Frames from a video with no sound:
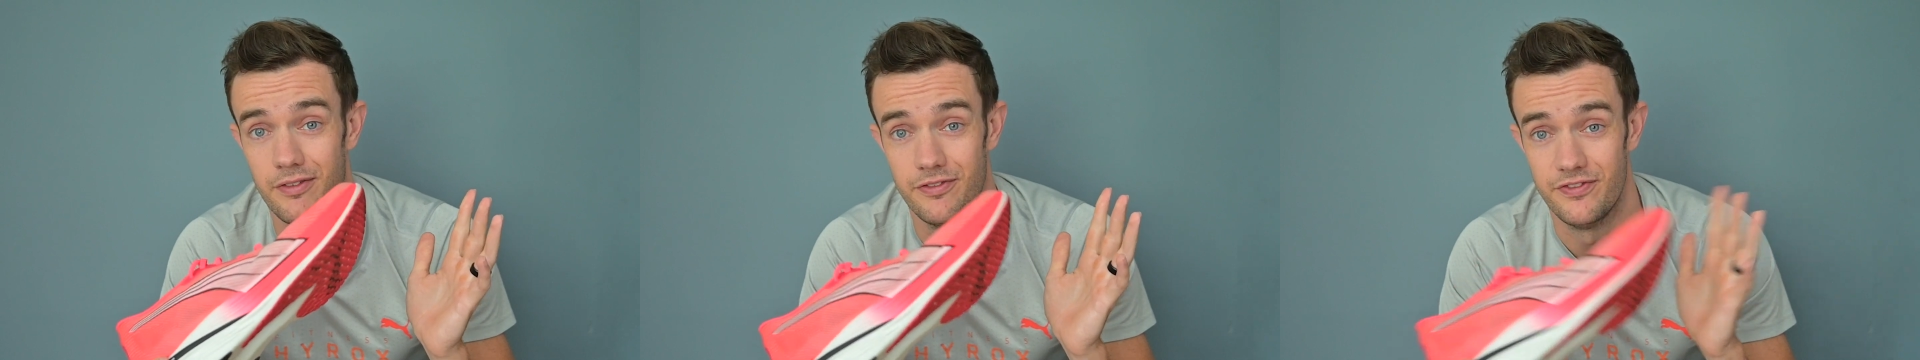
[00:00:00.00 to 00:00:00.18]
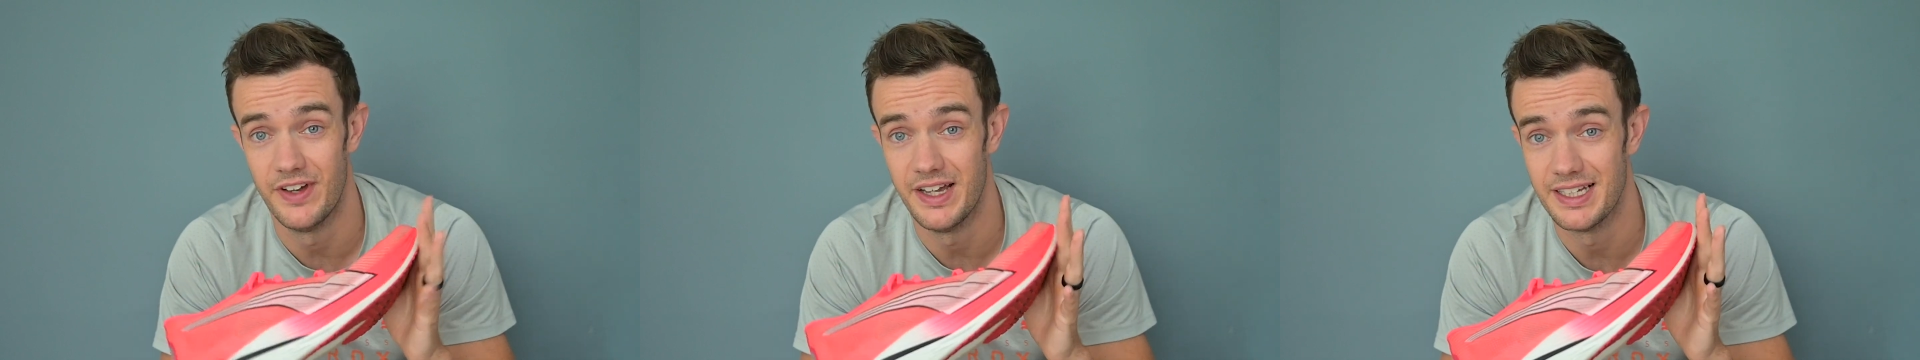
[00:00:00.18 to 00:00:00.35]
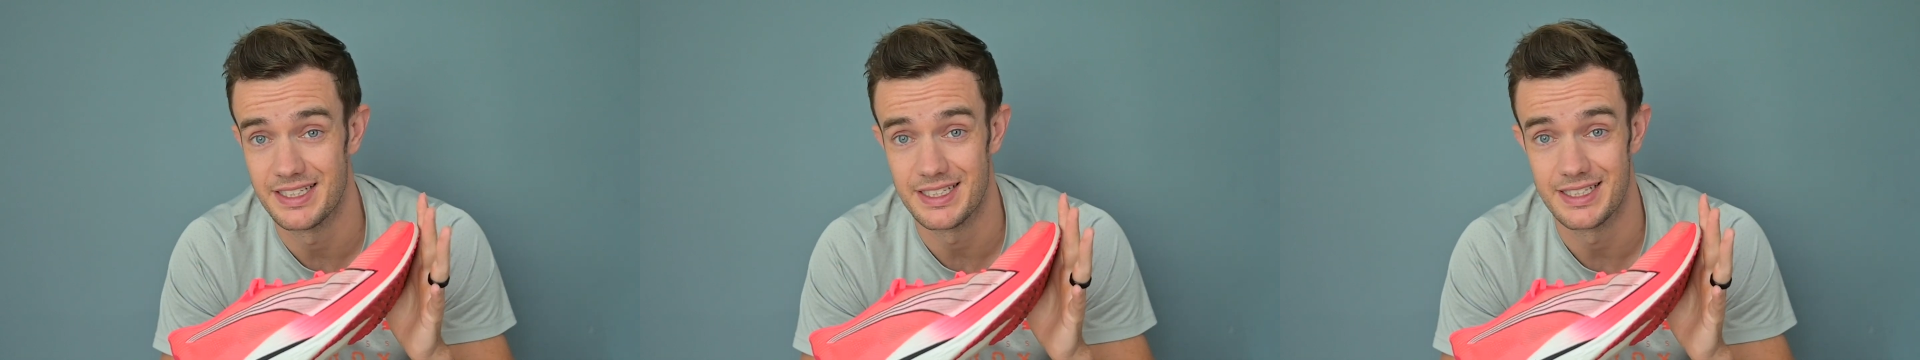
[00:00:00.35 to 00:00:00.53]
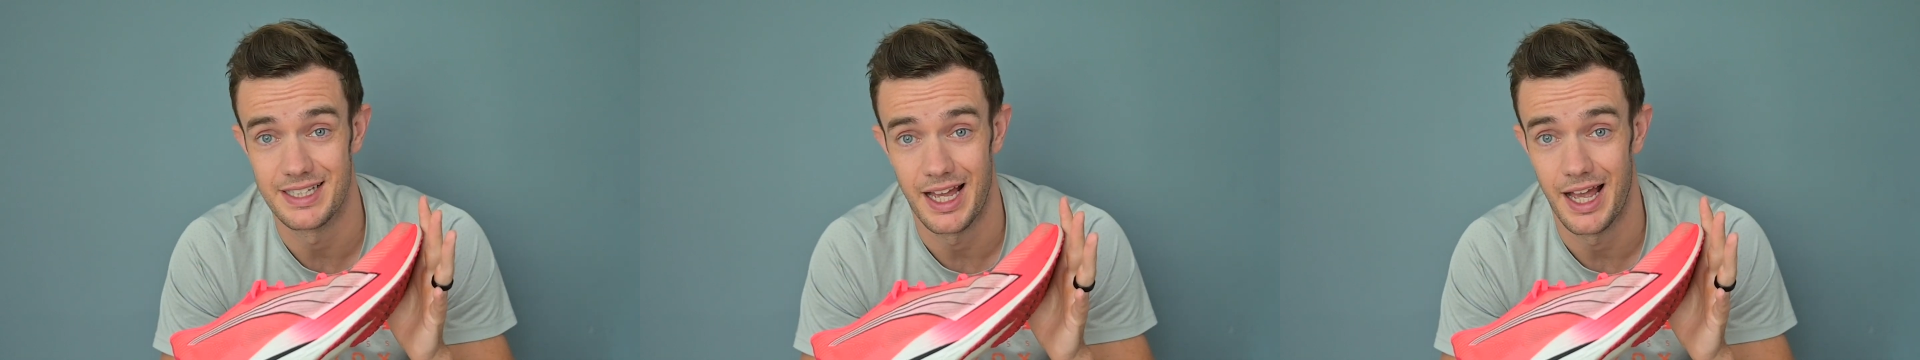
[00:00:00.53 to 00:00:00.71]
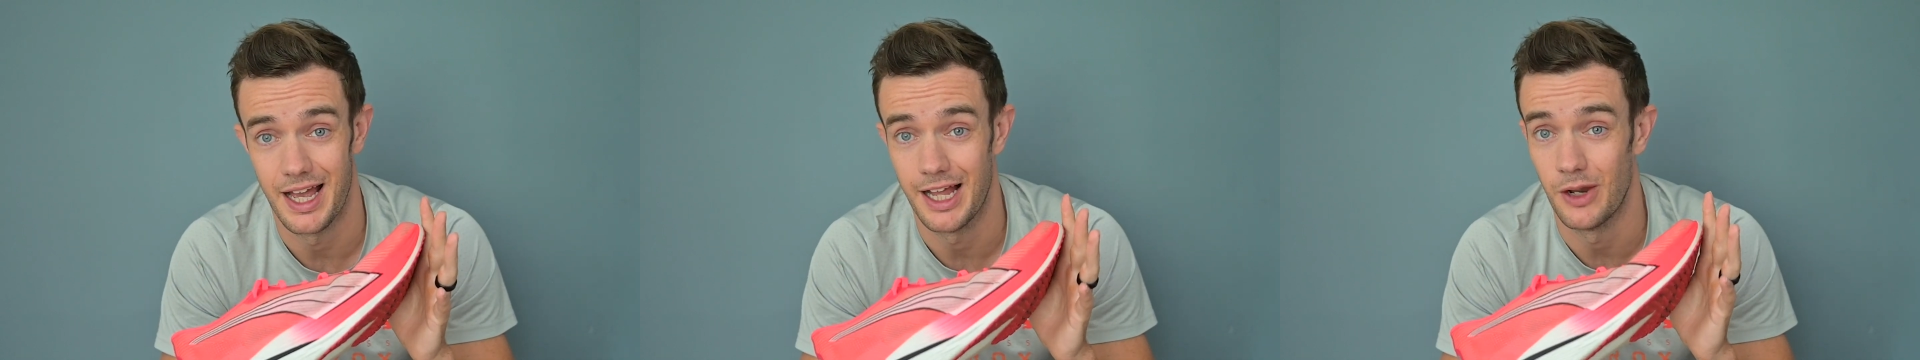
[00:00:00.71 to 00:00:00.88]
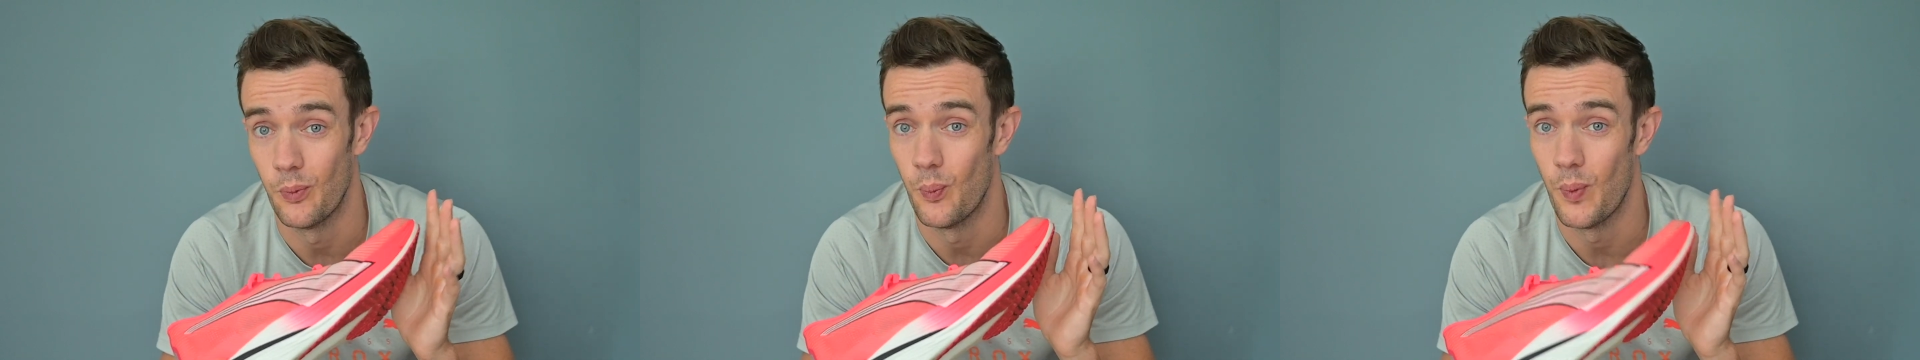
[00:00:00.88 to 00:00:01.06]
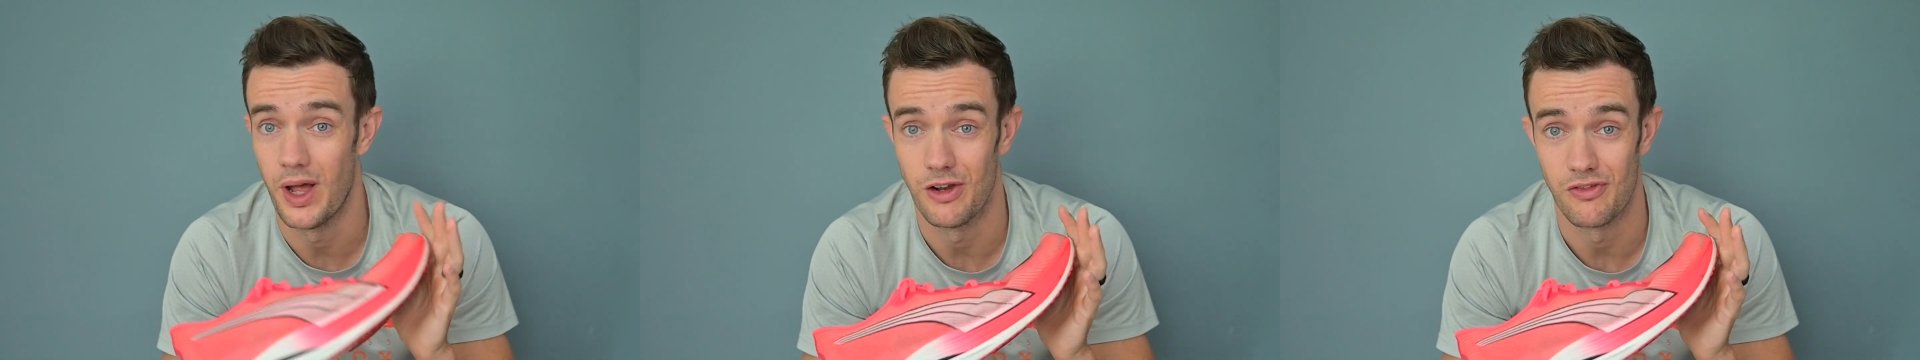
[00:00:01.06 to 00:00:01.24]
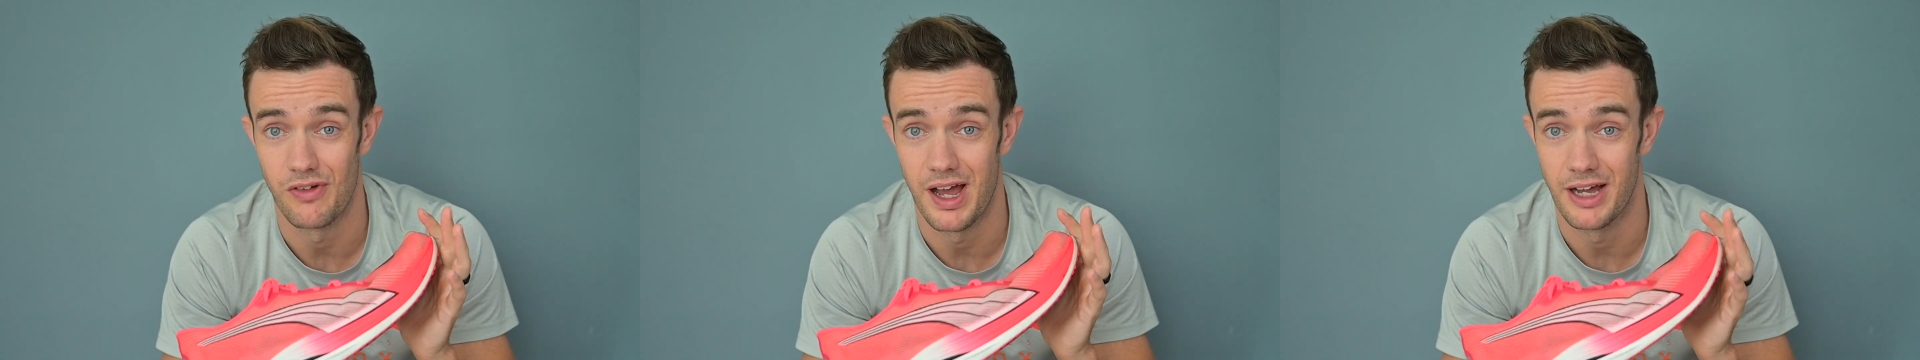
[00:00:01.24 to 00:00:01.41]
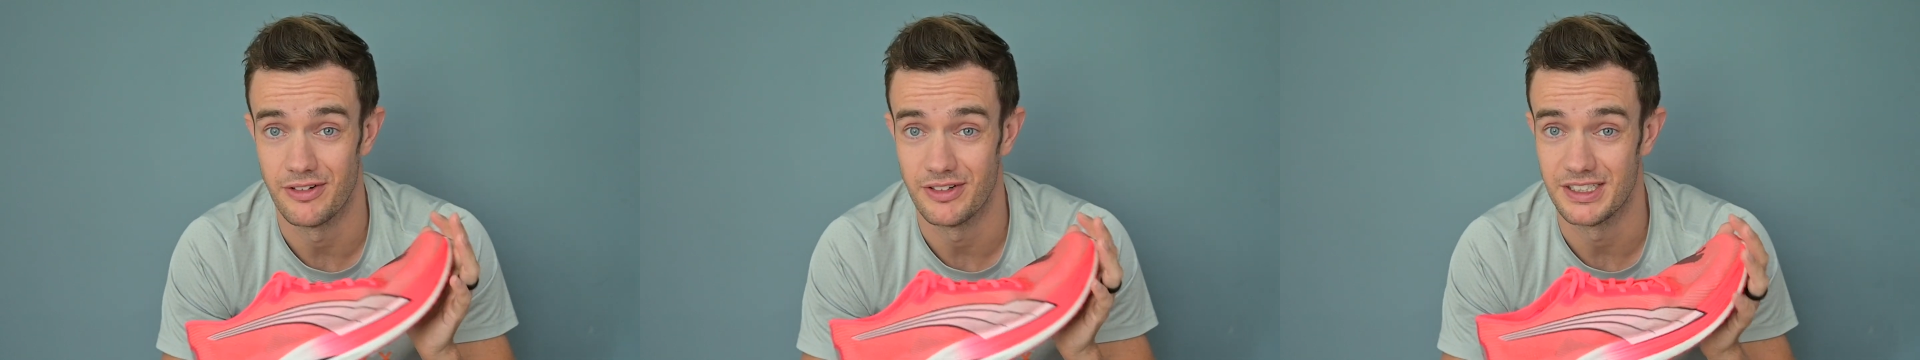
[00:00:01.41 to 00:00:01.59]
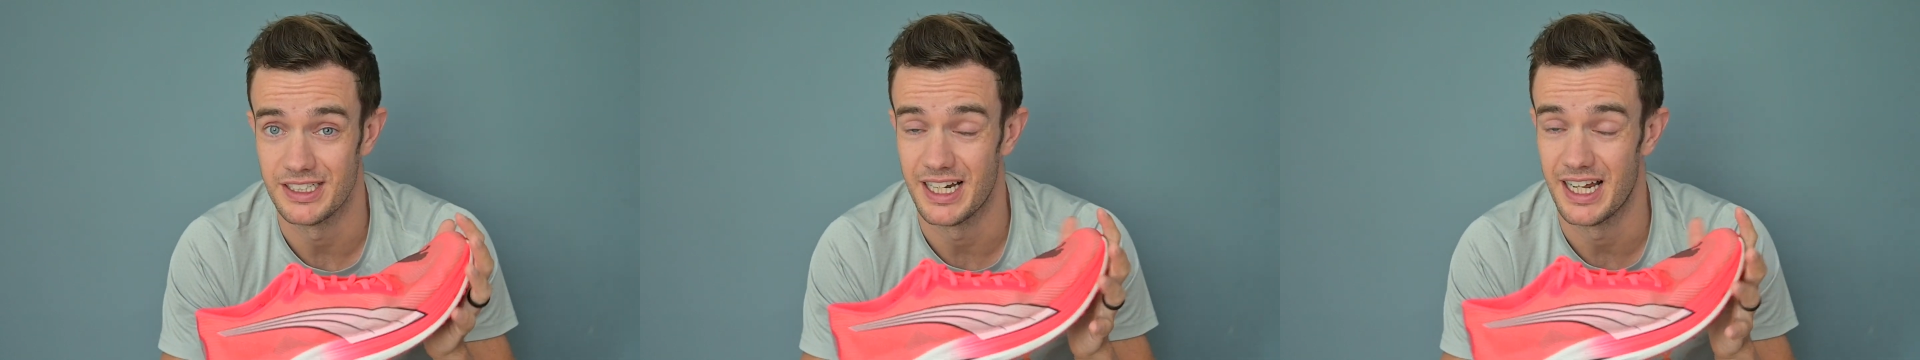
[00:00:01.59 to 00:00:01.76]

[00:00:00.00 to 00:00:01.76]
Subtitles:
versatile and well-rounded,